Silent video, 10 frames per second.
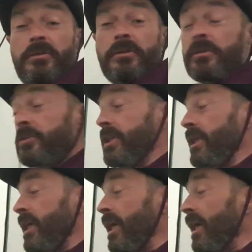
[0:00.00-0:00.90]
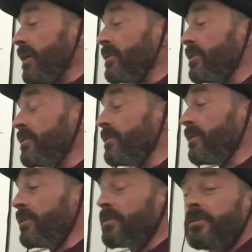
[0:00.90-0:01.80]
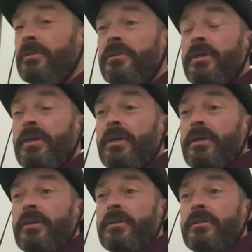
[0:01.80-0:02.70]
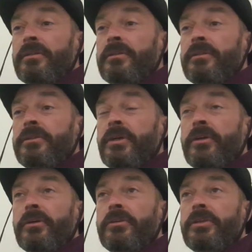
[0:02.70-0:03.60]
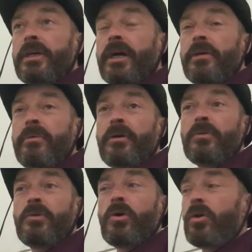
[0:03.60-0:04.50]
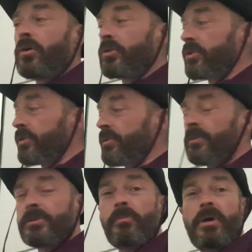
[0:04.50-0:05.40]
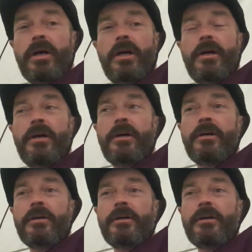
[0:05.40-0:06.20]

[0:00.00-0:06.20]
So there's tea cakes, there's turnips, caramel, logs. There's a packet of